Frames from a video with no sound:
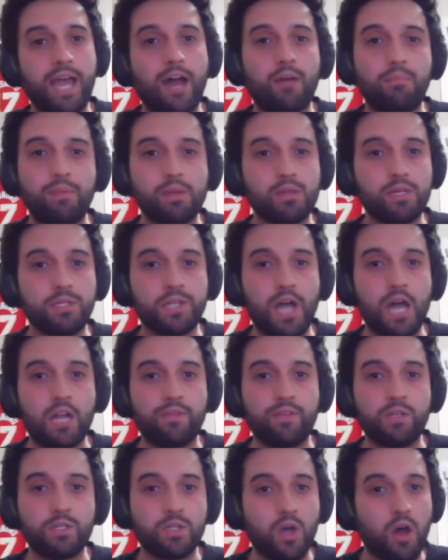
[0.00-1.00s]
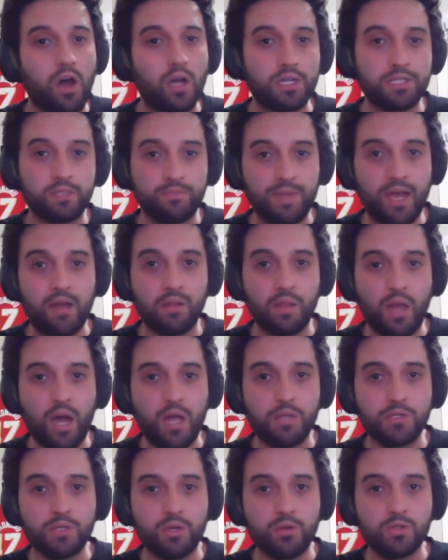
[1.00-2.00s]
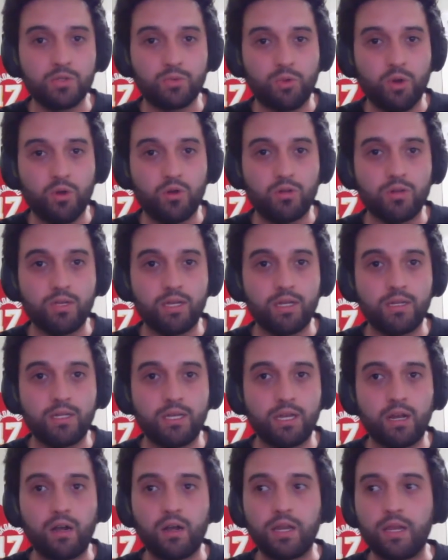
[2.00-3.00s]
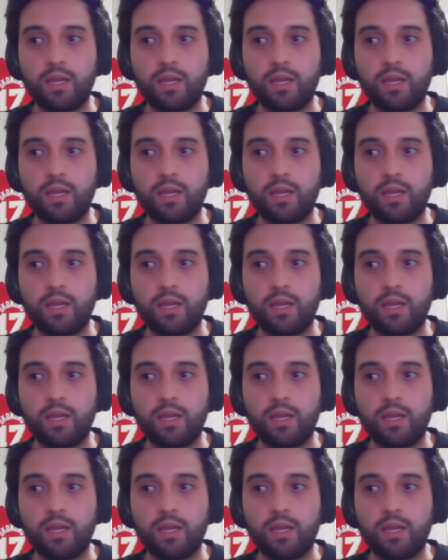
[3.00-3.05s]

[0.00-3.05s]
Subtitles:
how Billy Donovan talks about Lonzo's role in here.